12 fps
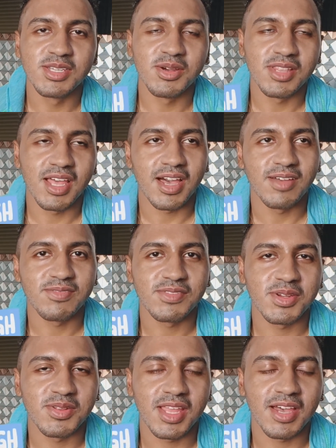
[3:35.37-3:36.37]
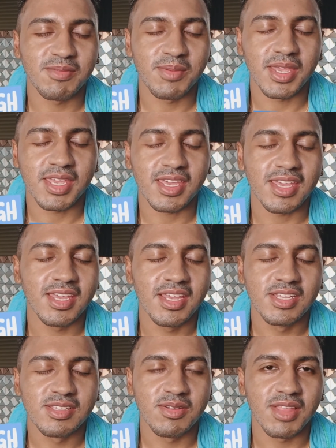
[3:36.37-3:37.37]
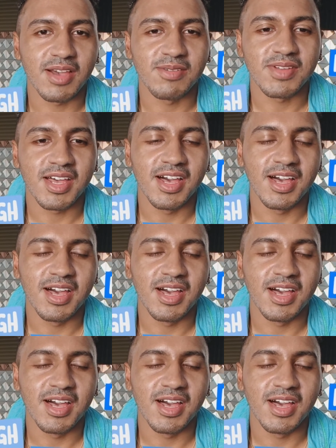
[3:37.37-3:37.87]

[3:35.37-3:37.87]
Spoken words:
Don't laugh, Mikey. Don't laugh.